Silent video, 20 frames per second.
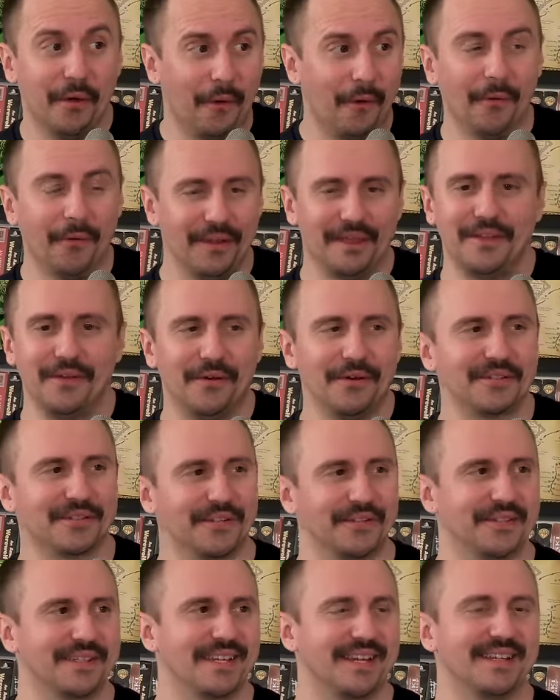
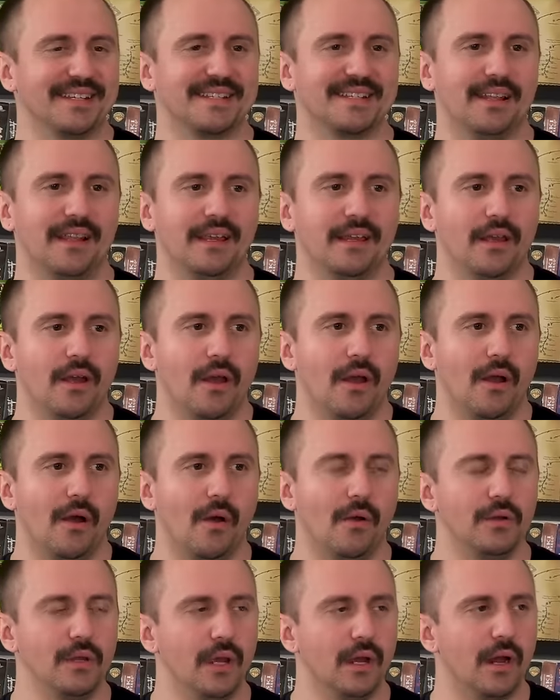also says, like,
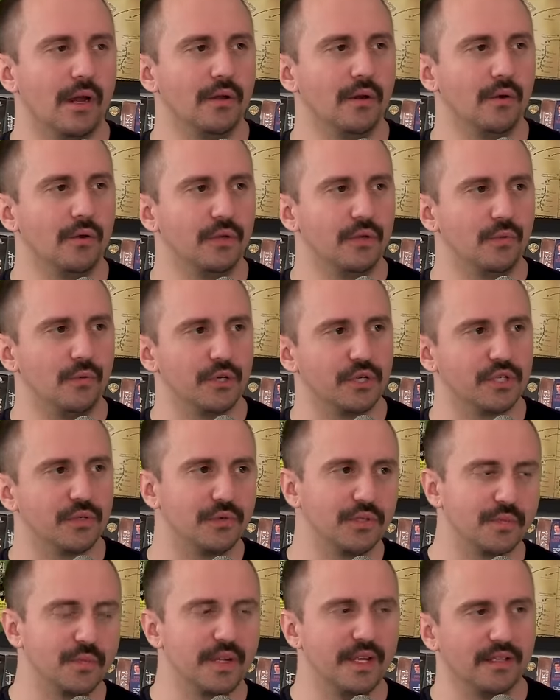oh, yeah, I know you wish it
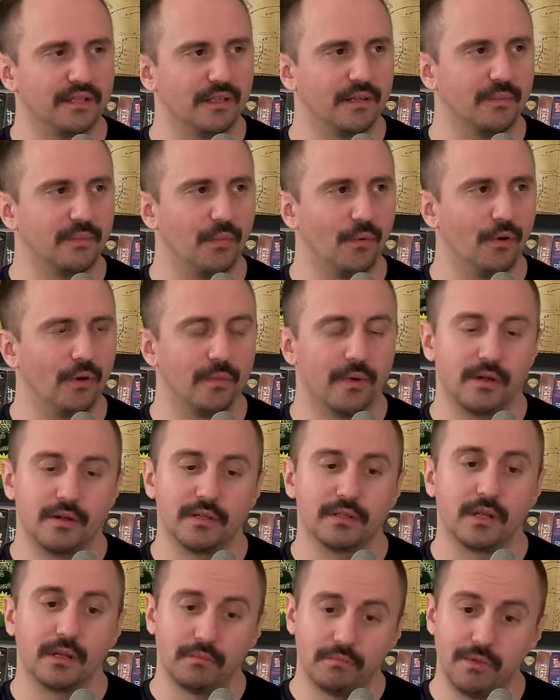was me instead of Boromir. And
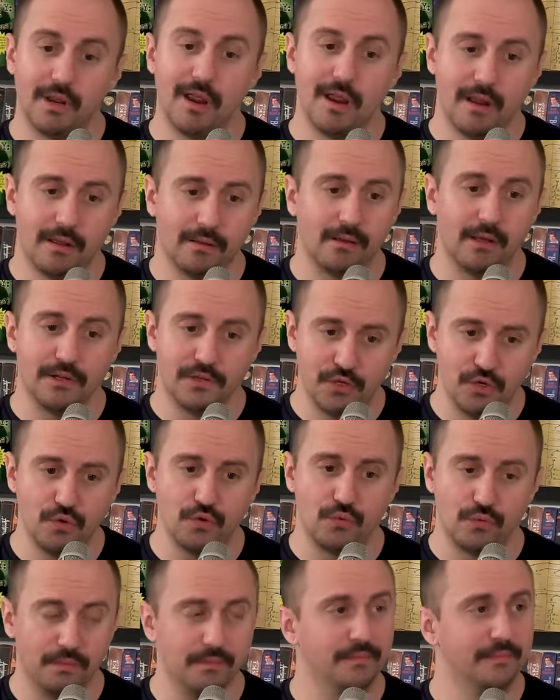he's like, yeah, I do.